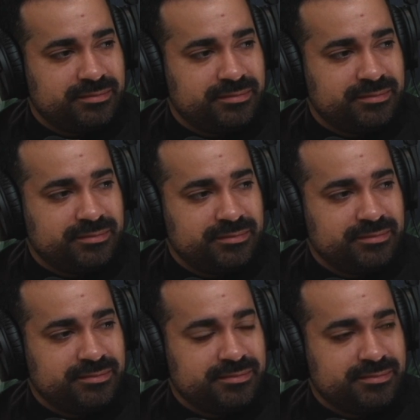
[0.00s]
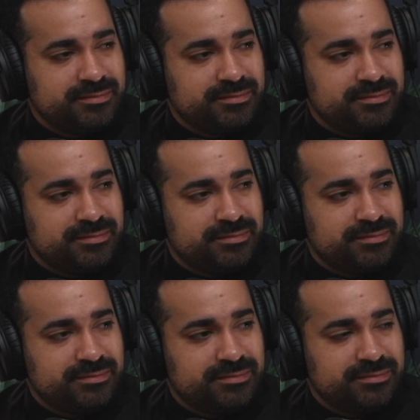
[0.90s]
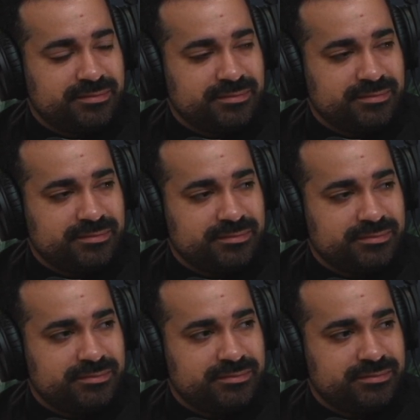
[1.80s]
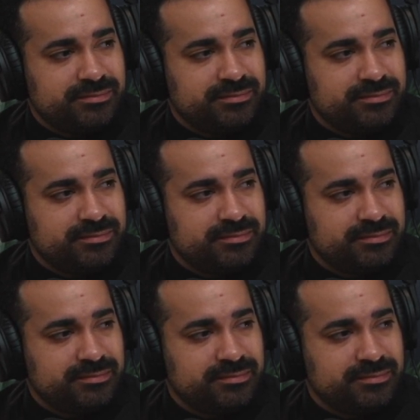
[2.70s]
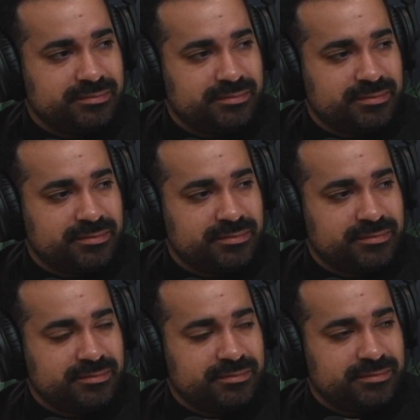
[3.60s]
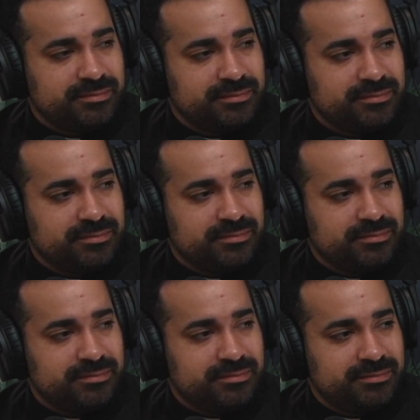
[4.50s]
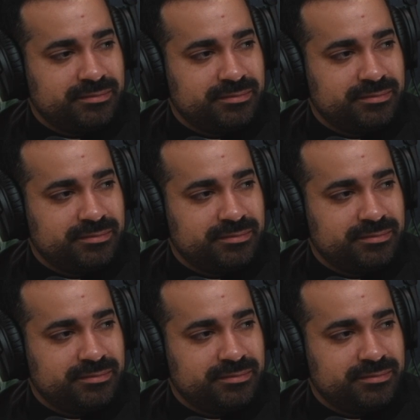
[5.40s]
No words are spoken by the person on screen.